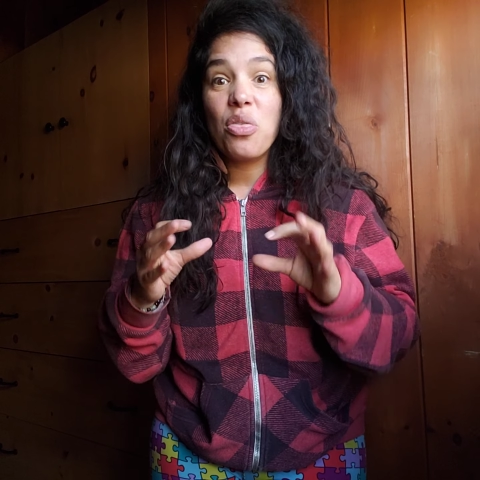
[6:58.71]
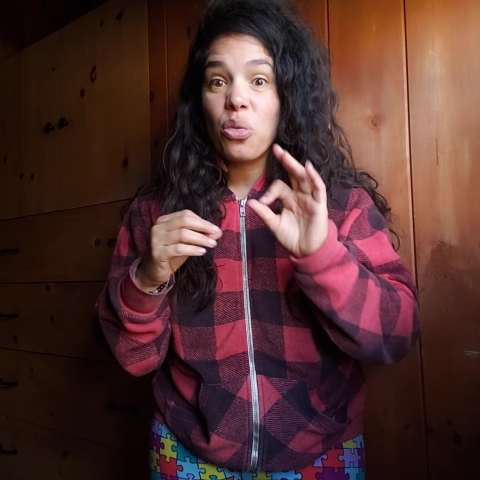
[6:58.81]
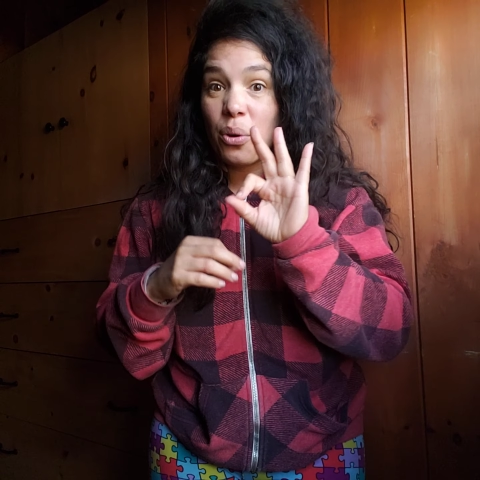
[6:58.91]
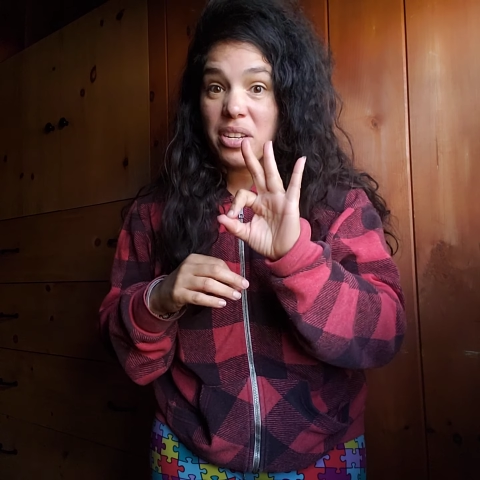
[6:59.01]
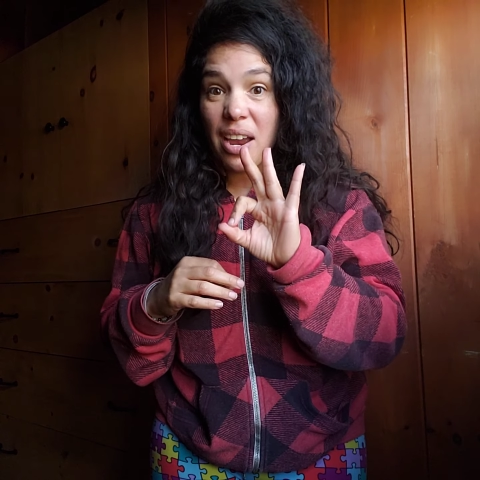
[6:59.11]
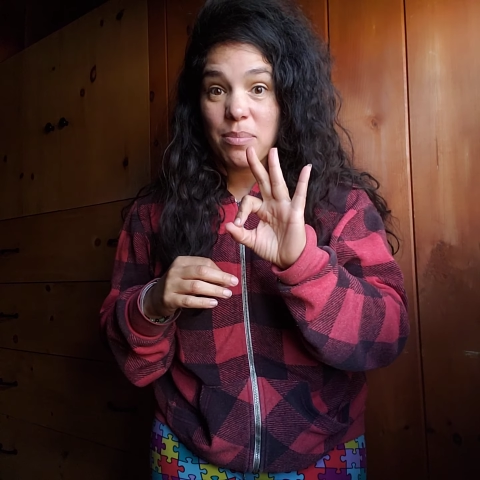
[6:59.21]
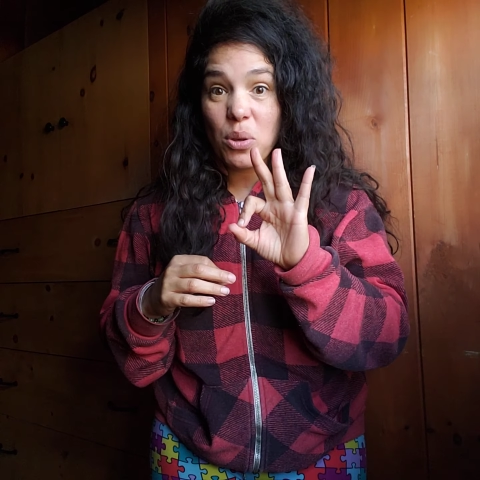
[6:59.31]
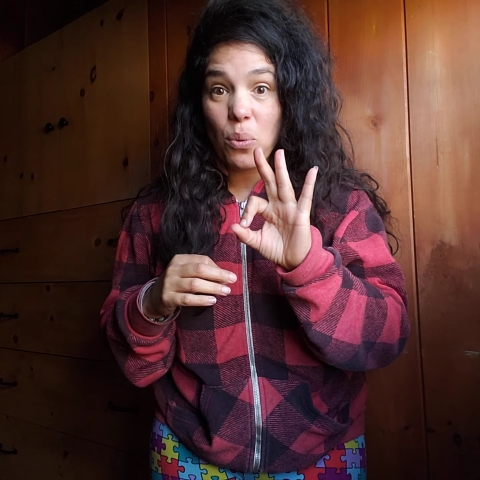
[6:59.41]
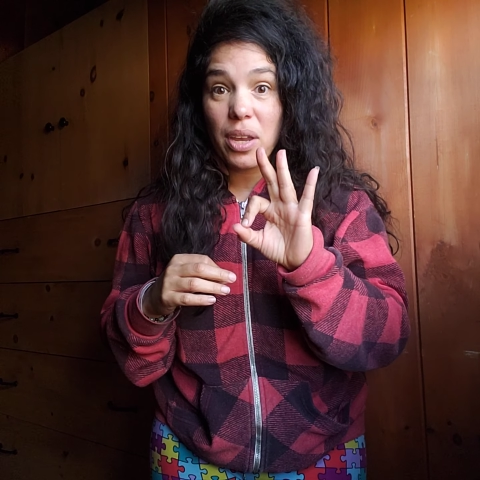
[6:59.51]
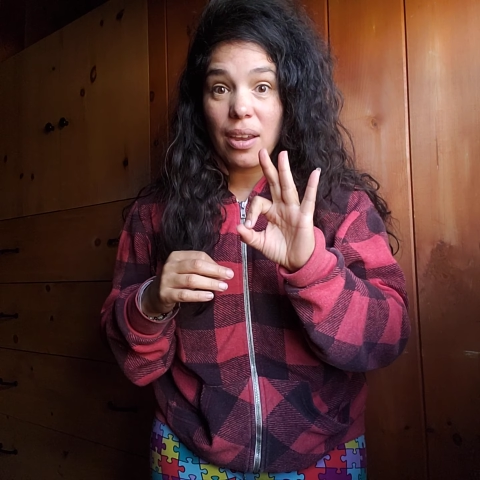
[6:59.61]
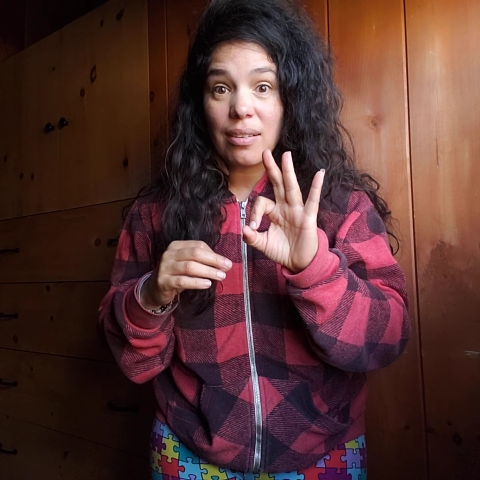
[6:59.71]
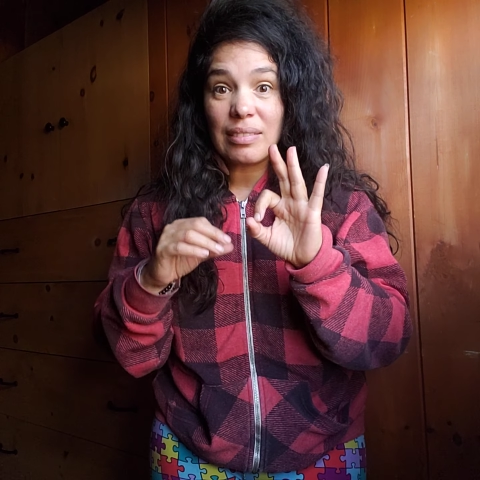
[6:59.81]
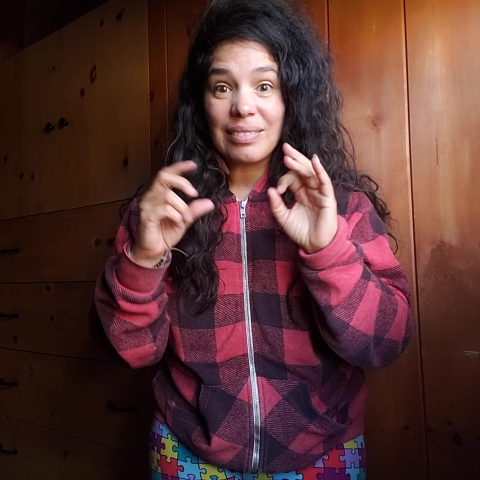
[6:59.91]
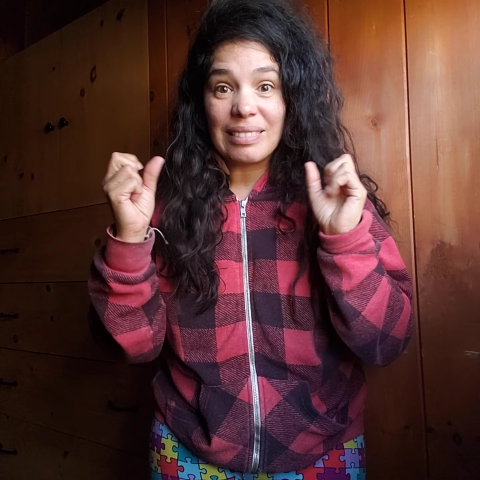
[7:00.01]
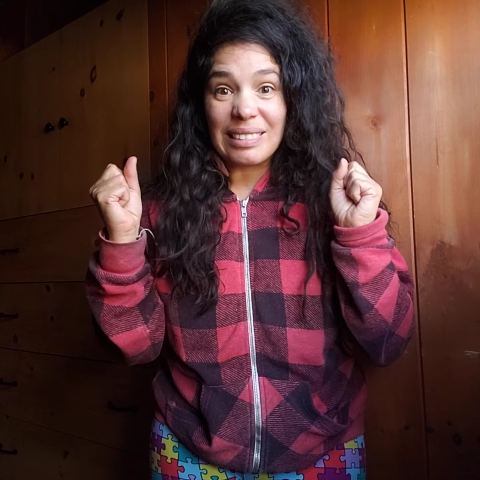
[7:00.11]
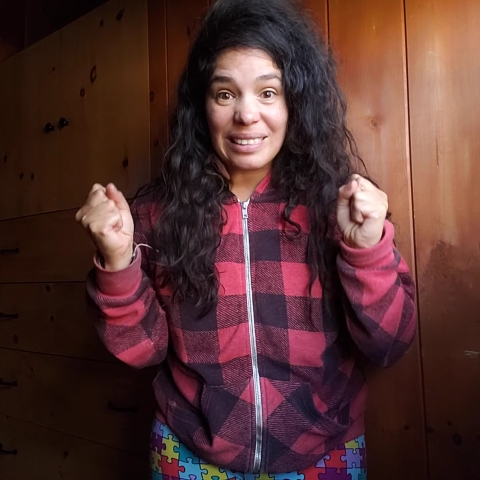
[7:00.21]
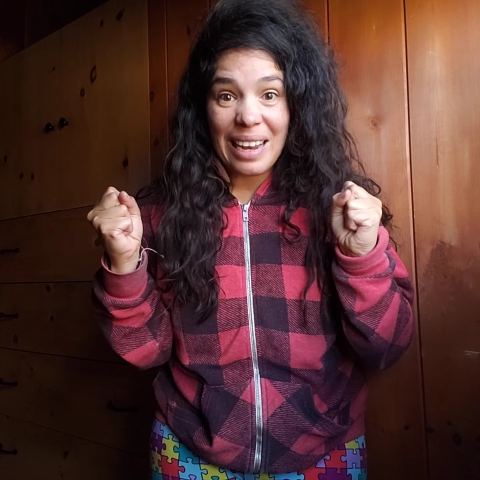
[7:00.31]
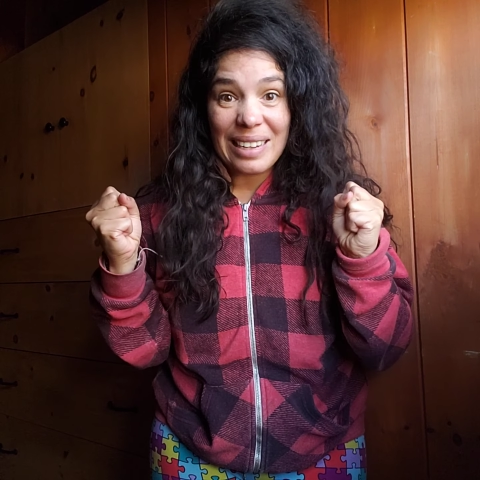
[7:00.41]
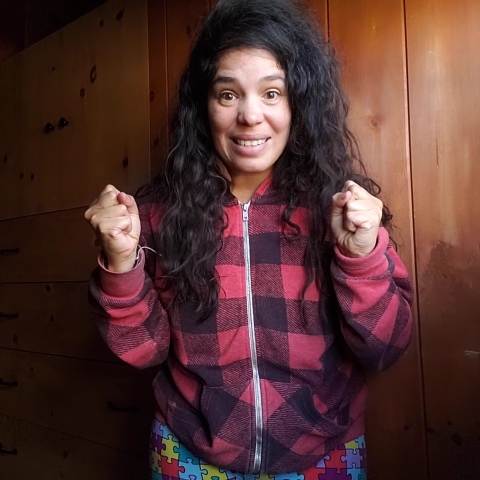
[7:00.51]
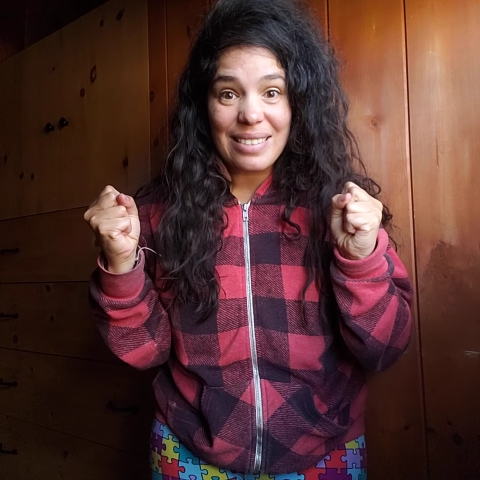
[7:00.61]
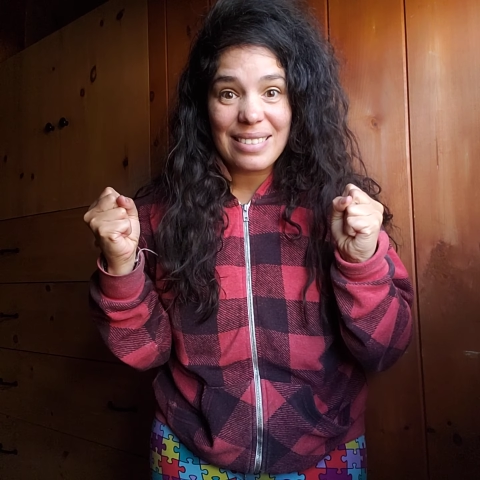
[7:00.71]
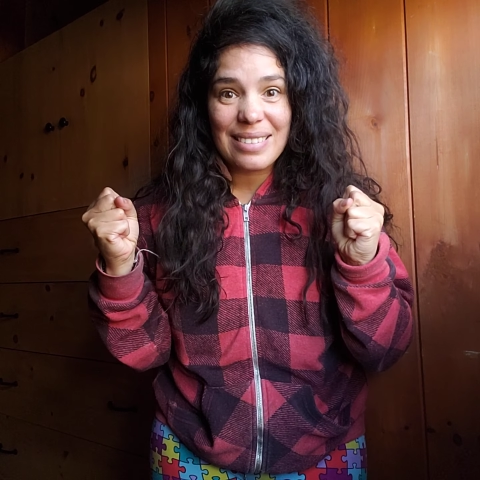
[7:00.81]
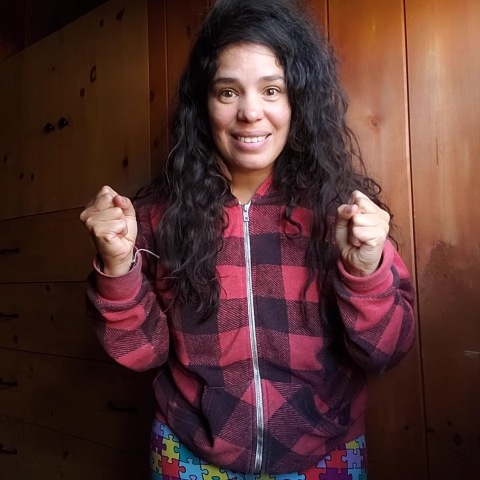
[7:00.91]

3 times a week at least.